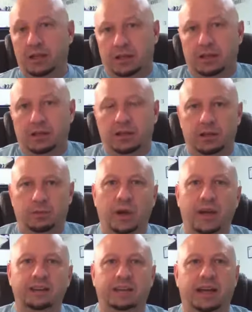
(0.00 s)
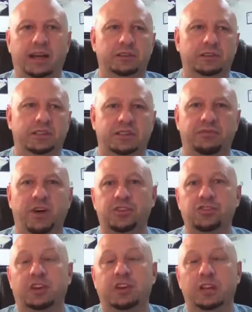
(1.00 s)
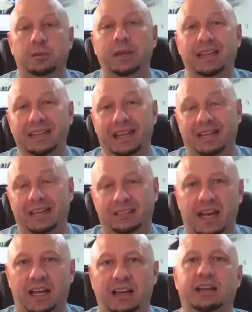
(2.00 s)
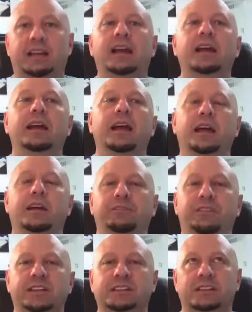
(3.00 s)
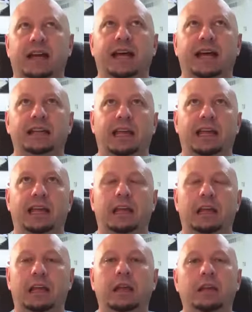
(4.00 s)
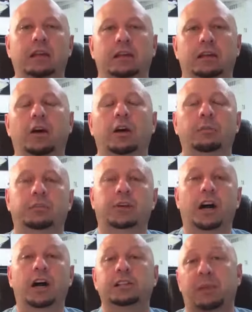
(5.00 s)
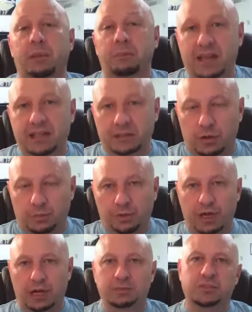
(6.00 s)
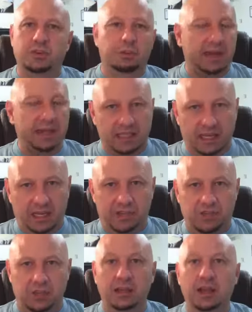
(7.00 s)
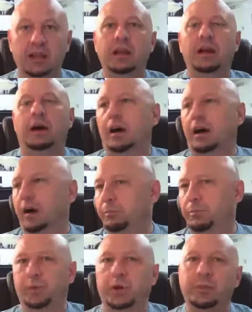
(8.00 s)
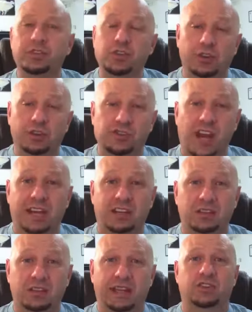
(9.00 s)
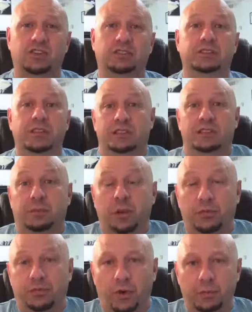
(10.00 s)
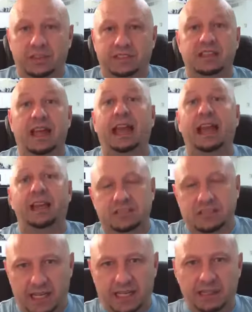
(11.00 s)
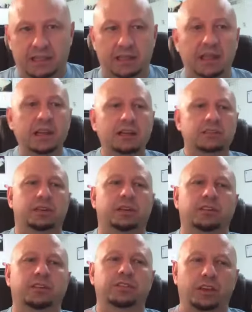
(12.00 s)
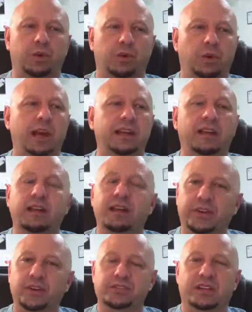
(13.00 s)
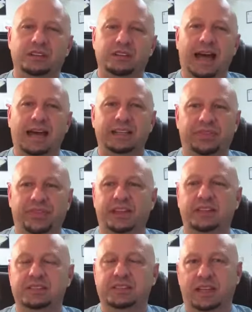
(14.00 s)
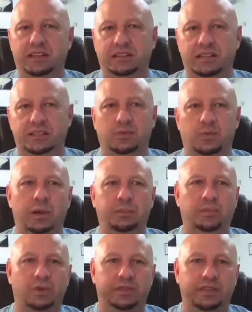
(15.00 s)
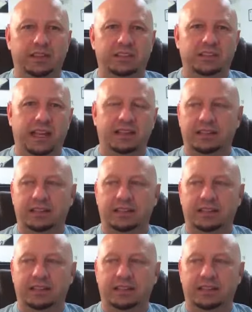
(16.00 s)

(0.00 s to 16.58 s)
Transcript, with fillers: You know, erectile dysfunction can be an anxiety if it's not a you know caused by medical problems or medication. Um, premature ejaculations. It's a performance anxiety. So there's you're right. There's a lot of things that disrupt with anxiety.